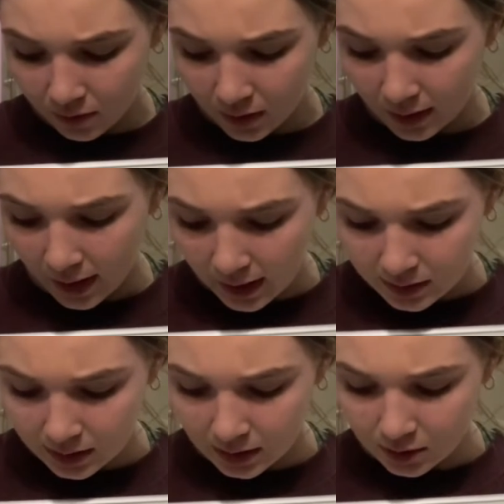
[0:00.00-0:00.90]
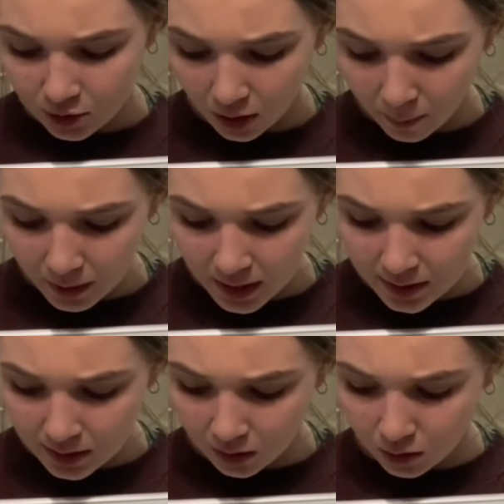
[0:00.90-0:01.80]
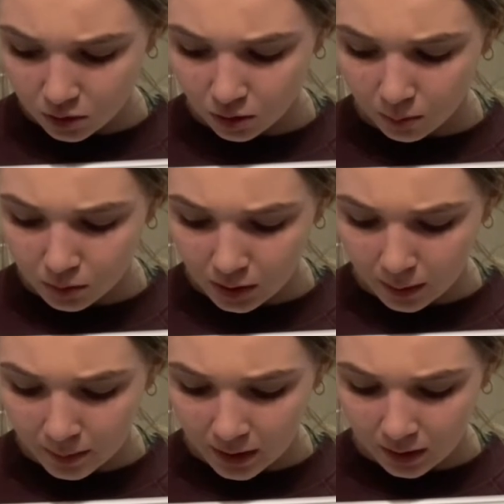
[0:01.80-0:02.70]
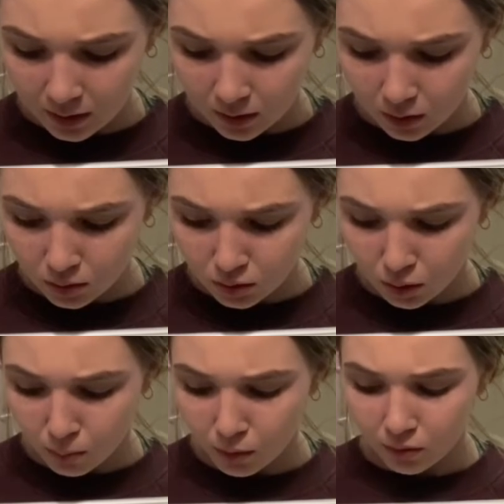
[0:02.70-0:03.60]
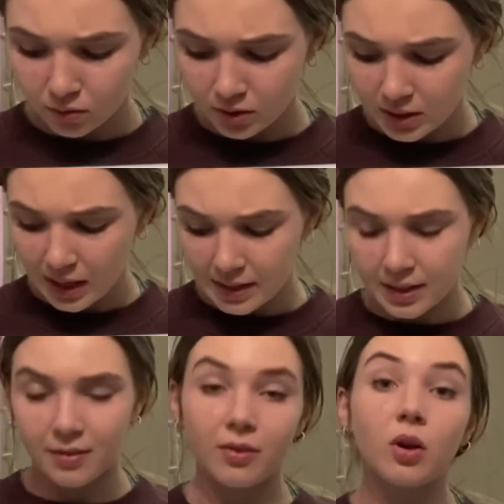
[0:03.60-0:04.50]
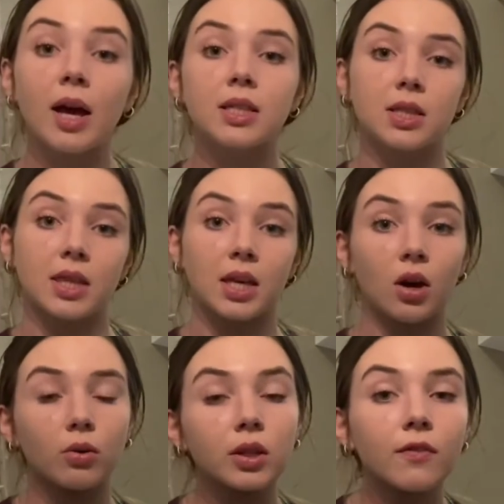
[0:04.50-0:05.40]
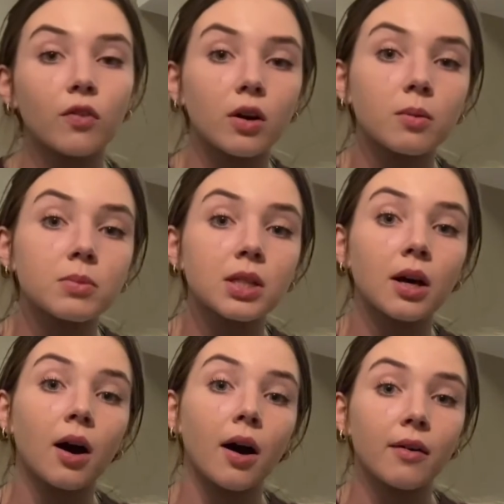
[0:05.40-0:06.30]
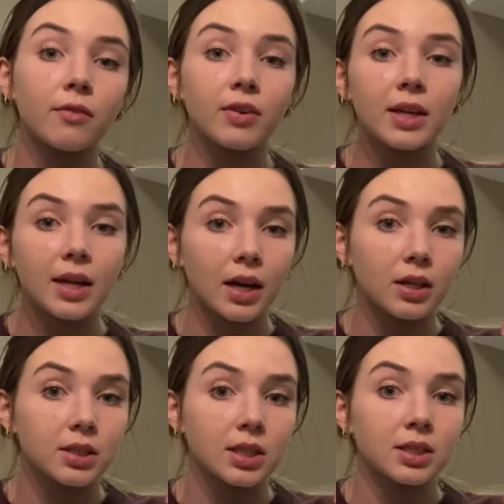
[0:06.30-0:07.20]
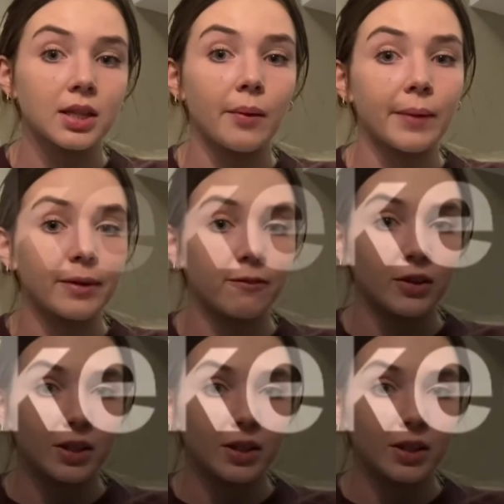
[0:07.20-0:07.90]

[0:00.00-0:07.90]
X-linked dominant, and autosomal recessive as the only forms of inheritance that work for this